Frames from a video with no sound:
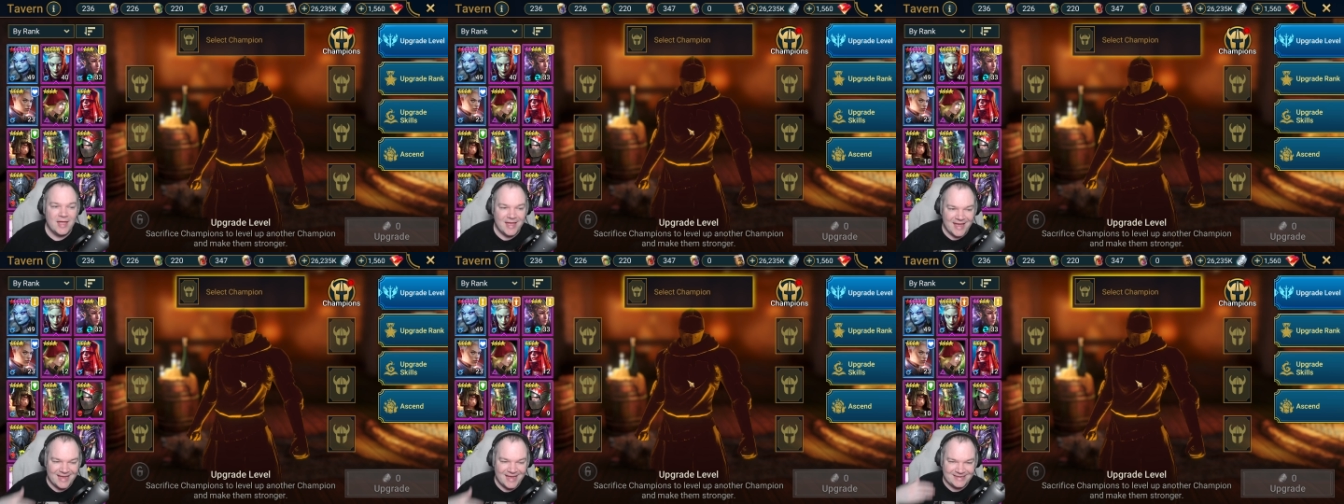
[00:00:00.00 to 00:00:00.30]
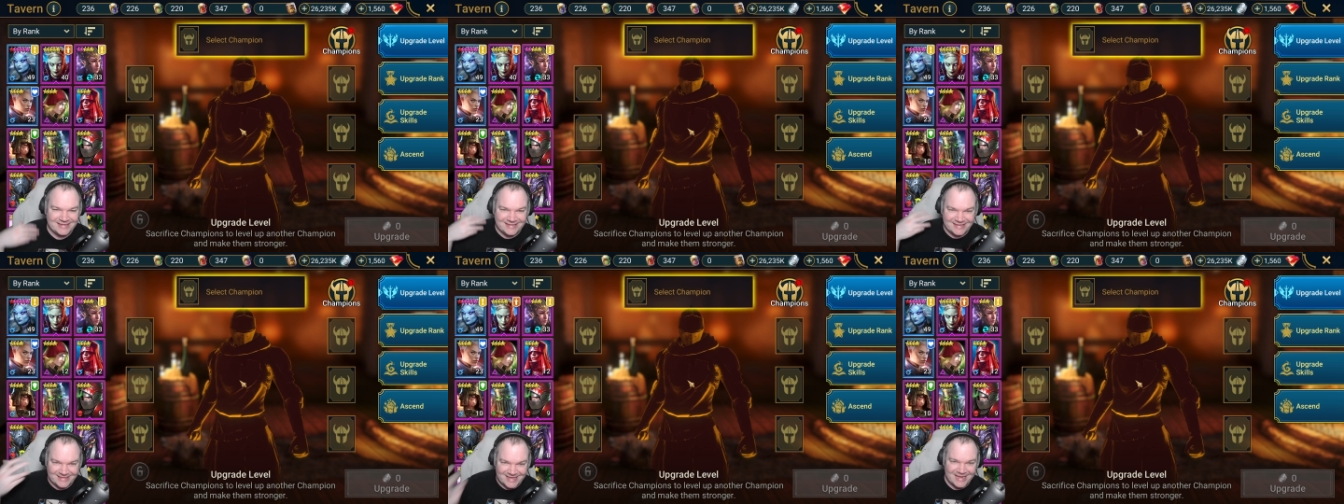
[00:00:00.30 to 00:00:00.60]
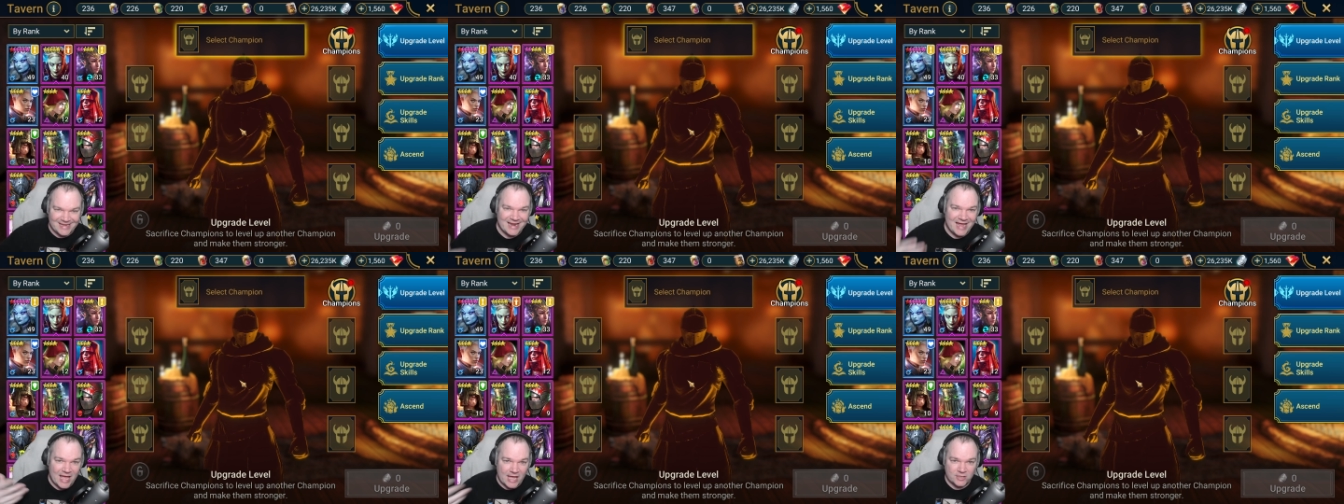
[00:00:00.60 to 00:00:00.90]
and
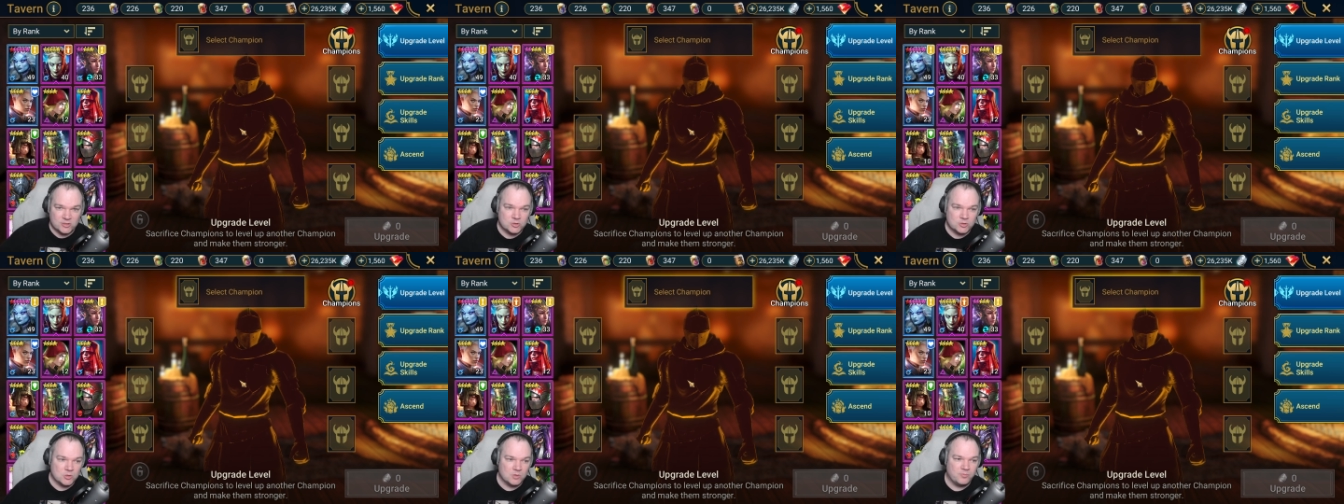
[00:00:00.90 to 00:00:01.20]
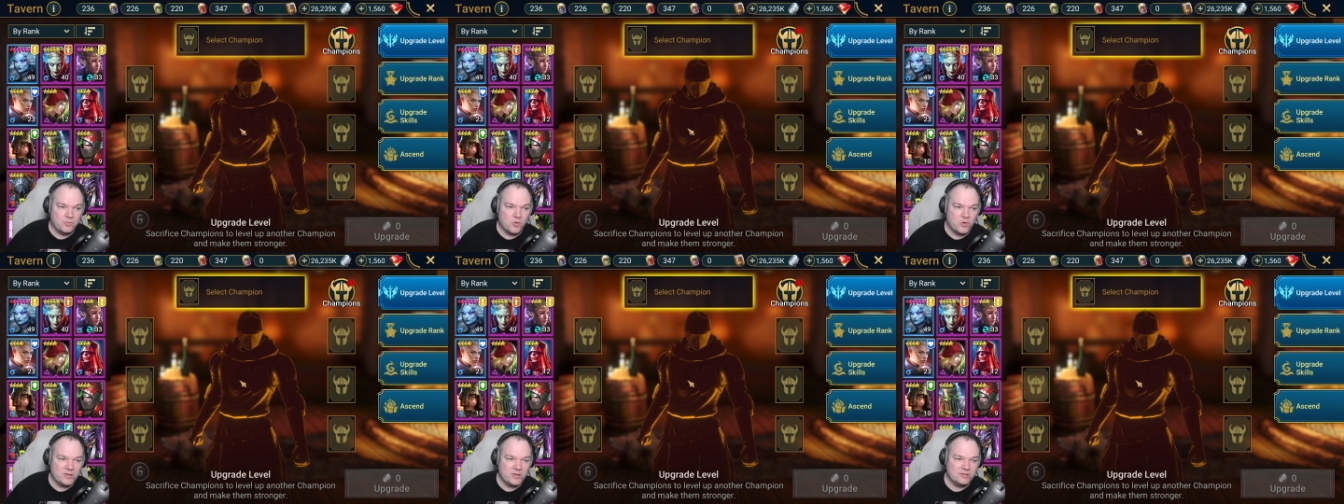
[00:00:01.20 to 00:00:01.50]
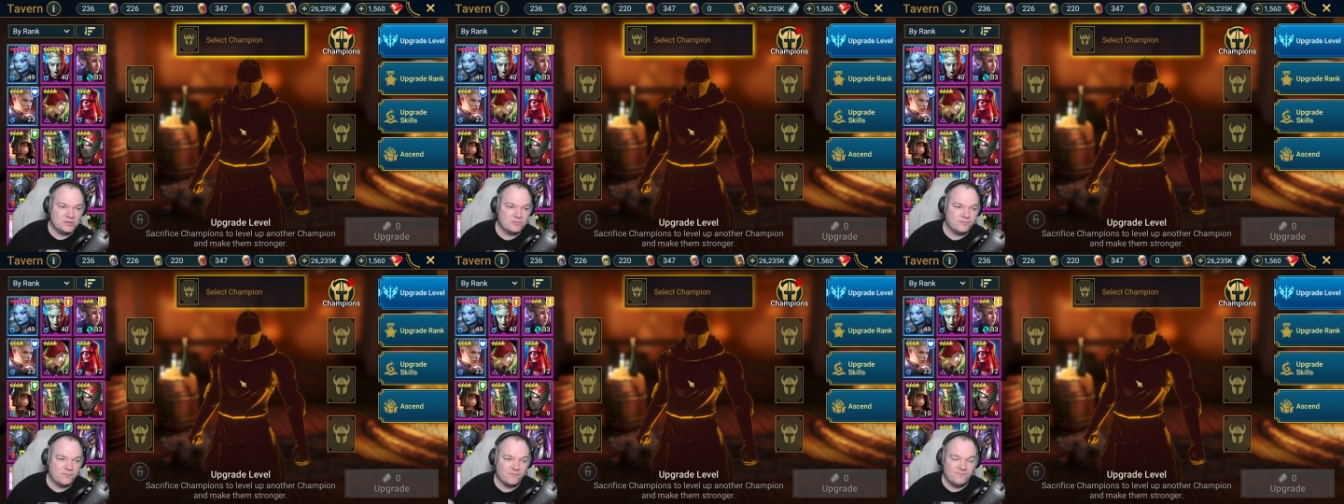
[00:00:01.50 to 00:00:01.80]
get extra
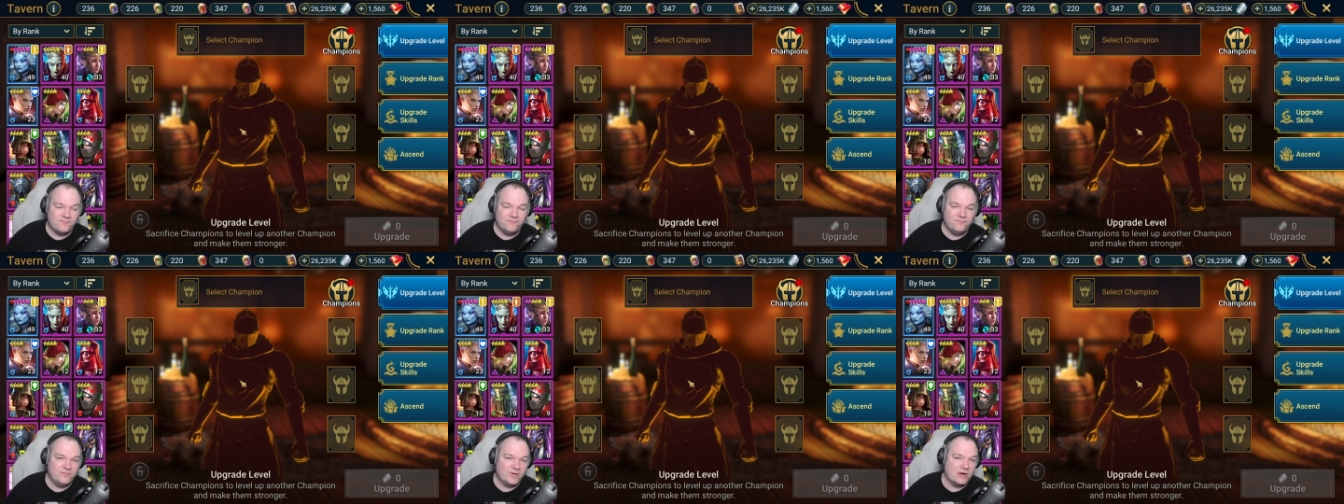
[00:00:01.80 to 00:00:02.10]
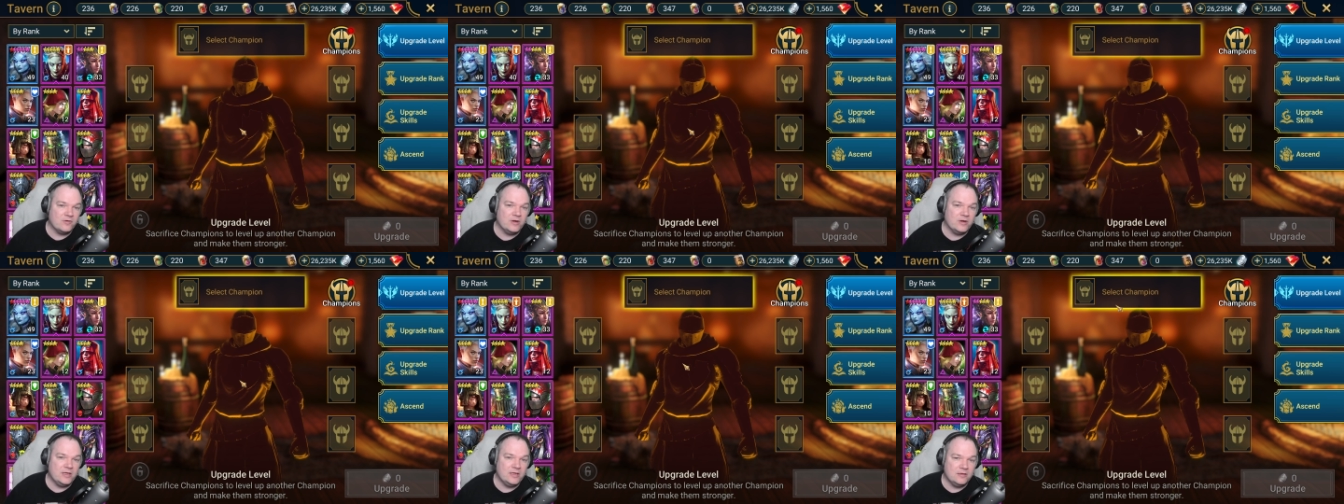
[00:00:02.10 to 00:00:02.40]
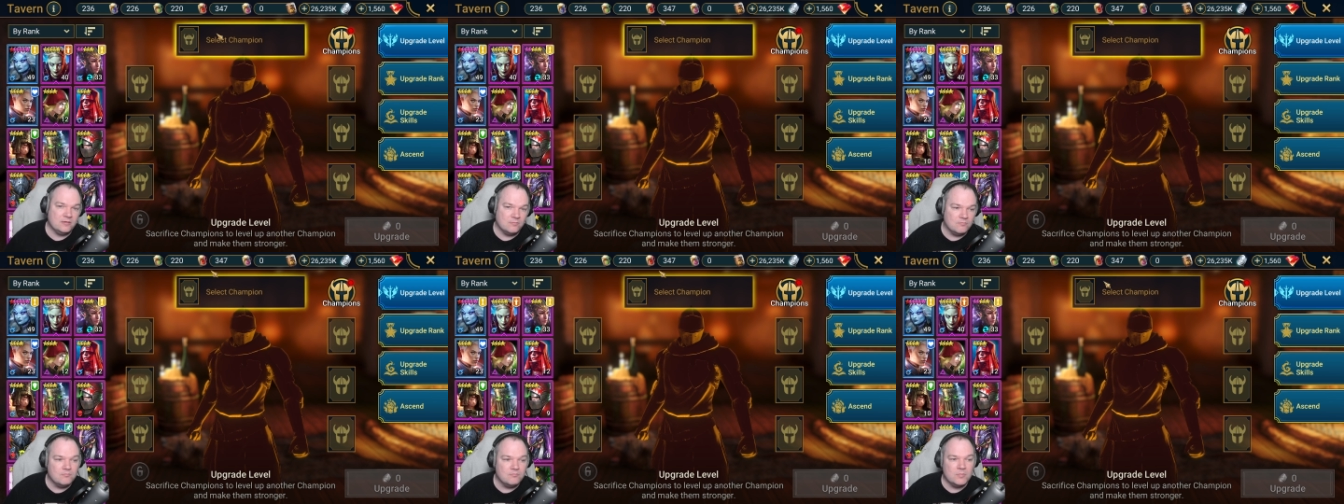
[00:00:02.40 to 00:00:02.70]
points for very
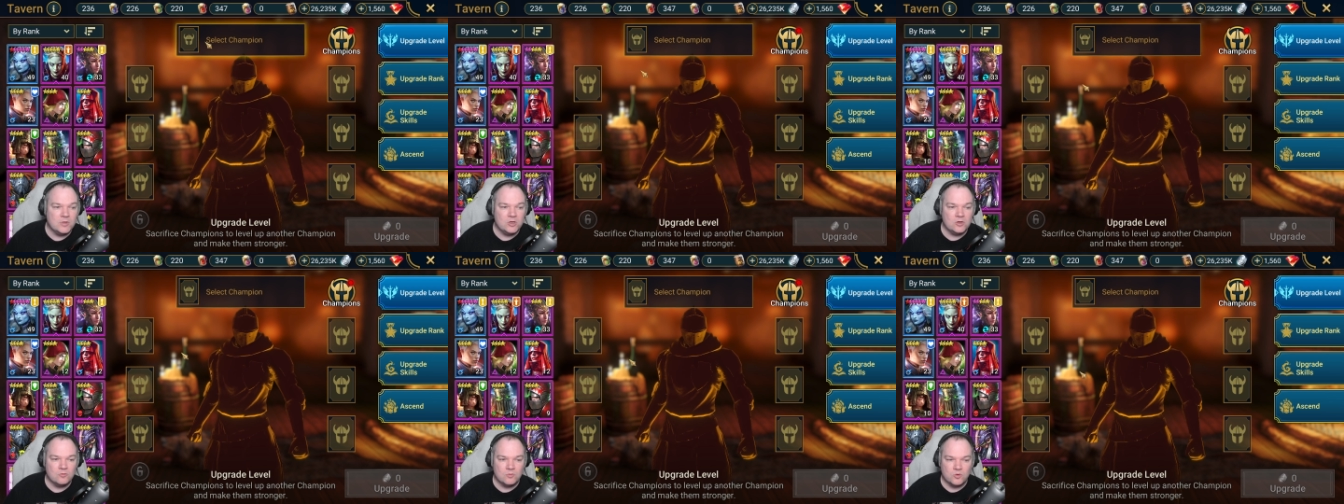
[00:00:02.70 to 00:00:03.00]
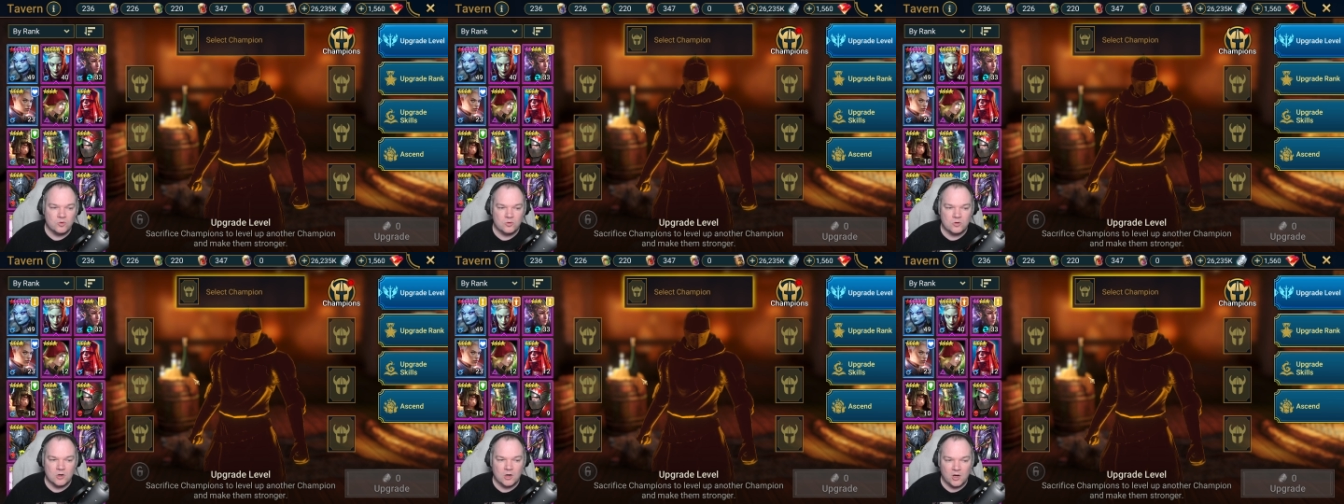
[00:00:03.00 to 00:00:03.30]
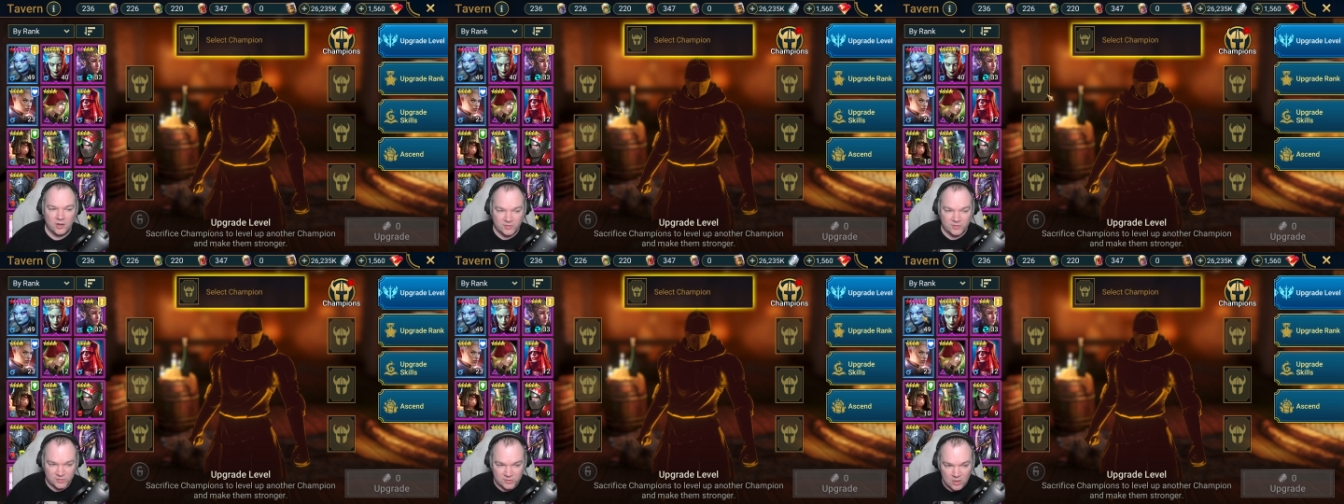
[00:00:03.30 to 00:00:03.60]
minimal
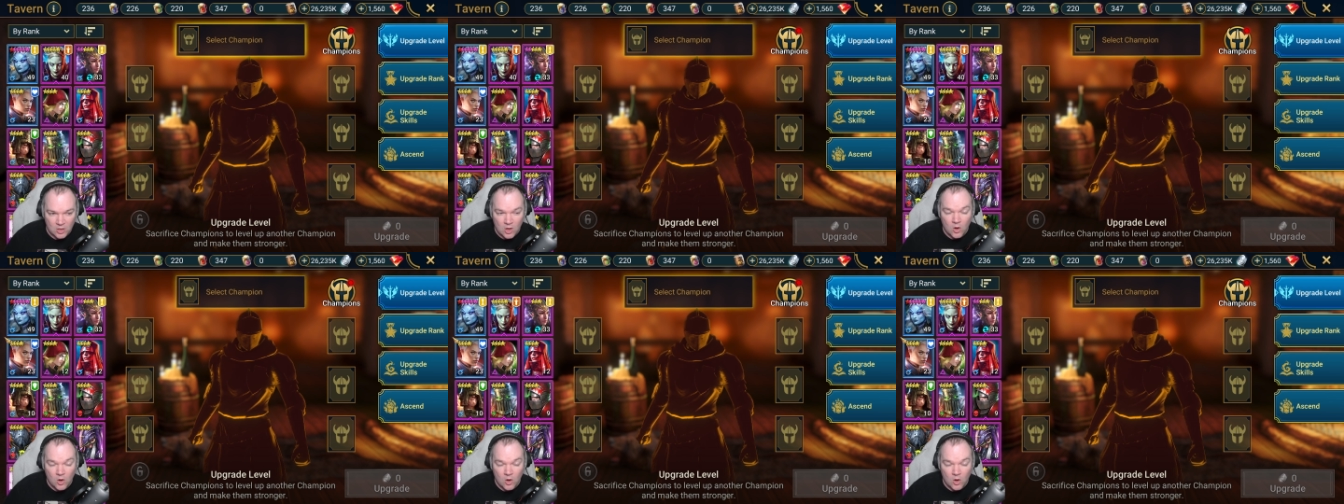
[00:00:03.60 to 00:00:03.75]
cost.